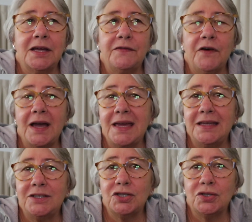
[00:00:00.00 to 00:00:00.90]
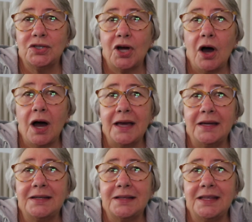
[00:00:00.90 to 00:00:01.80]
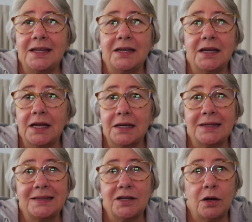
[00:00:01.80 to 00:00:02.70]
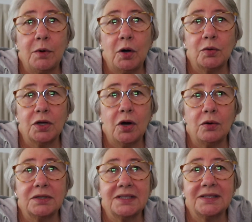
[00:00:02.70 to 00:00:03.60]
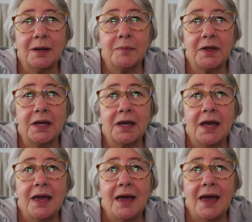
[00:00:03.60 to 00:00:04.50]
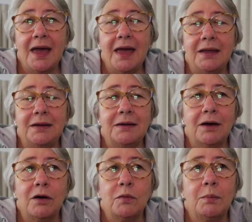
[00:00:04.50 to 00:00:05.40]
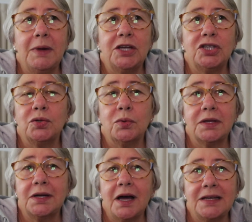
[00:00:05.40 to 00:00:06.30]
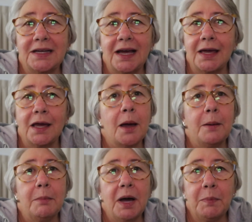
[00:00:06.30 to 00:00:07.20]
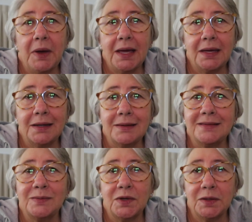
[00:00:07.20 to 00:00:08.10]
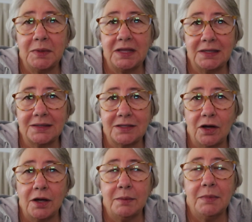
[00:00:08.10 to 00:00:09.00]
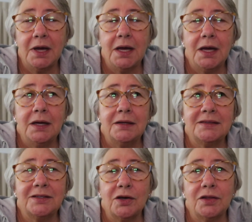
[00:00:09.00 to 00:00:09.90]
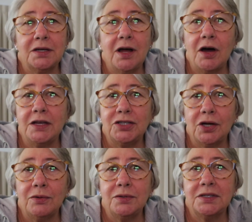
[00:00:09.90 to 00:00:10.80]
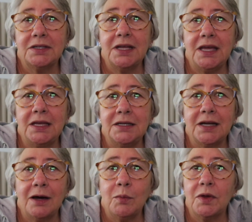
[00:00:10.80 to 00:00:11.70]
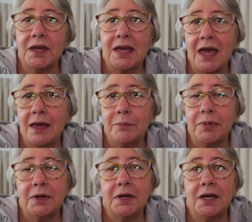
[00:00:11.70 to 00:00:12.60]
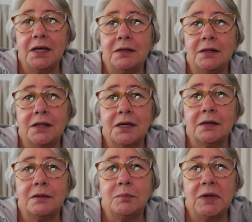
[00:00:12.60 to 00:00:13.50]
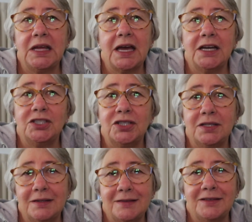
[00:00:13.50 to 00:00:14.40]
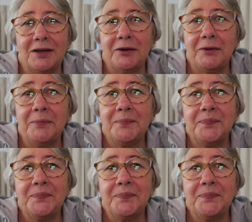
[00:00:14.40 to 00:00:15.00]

if I get too tired, then at least I'm holding on to something, and I will make sure that I take my painkillers with me this time so that I don't end up with a gap in the medication. So